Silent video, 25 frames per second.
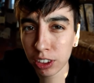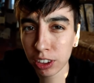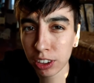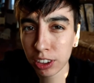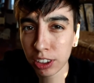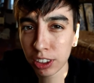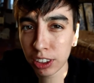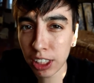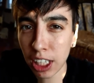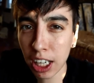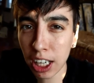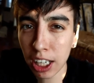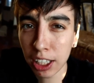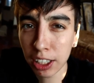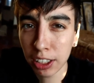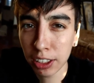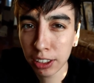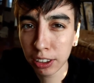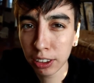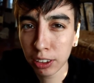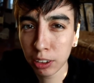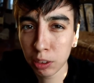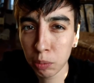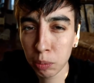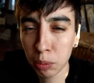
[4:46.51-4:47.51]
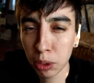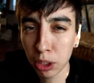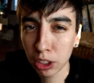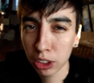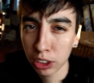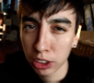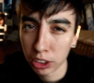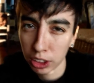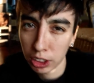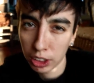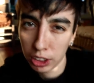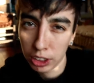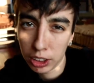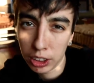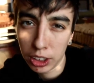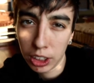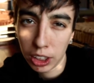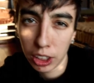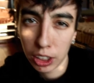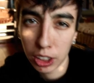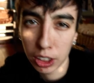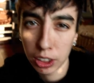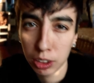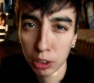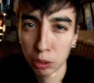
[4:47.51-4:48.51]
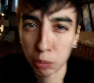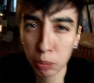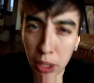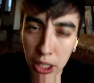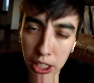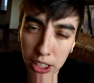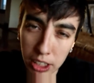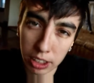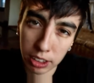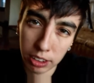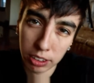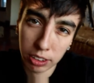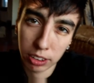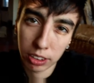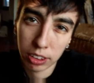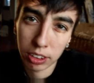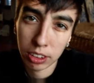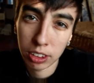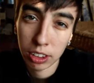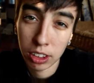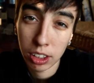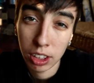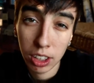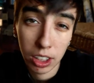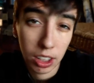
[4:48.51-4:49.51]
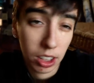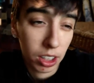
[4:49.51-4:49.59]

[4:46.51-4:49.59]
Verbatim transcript: style merch, like stickers, pens,